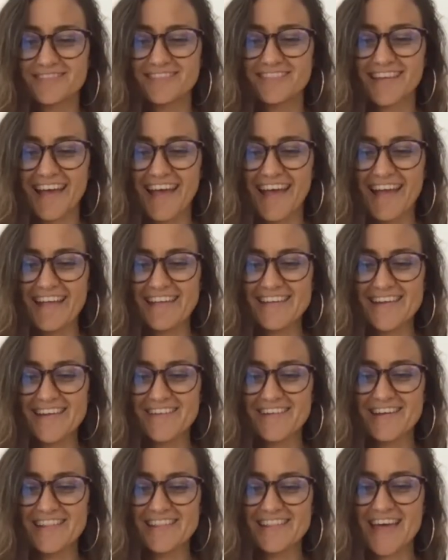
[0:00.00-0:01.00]
and
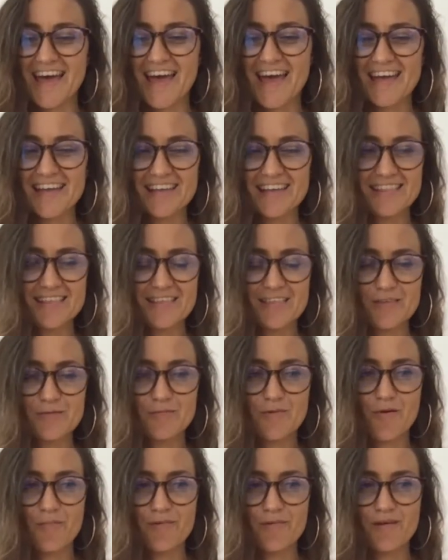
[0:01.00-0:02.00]
hearing that in this
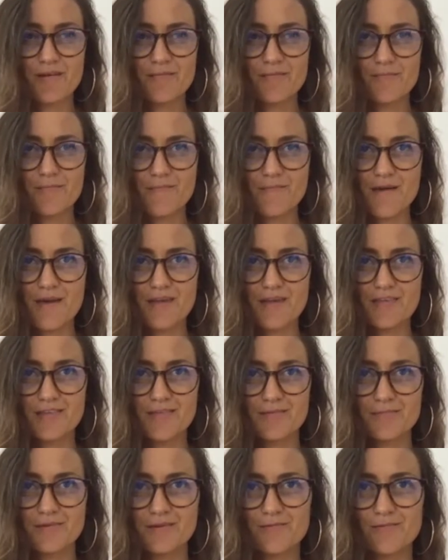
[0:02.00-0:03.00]
moment
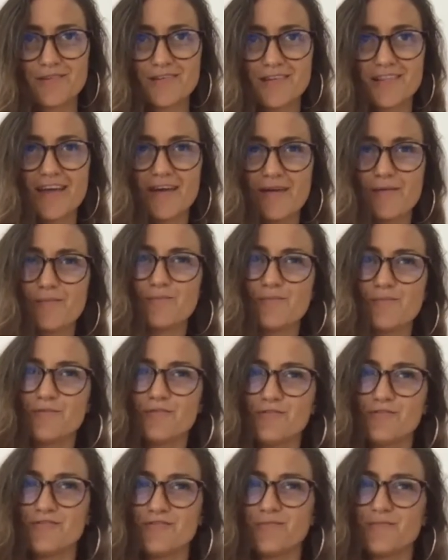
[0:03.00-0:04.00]
makes me want to like
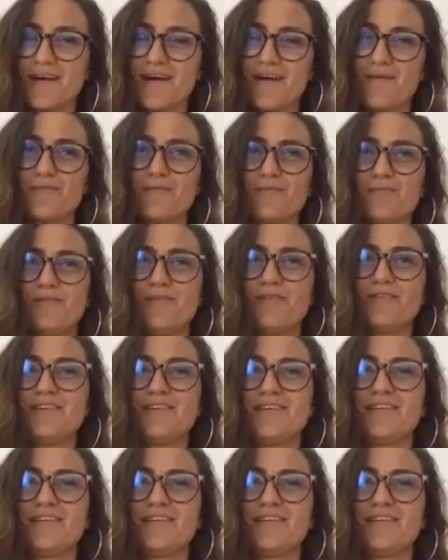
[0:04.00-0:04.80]
move my upper body,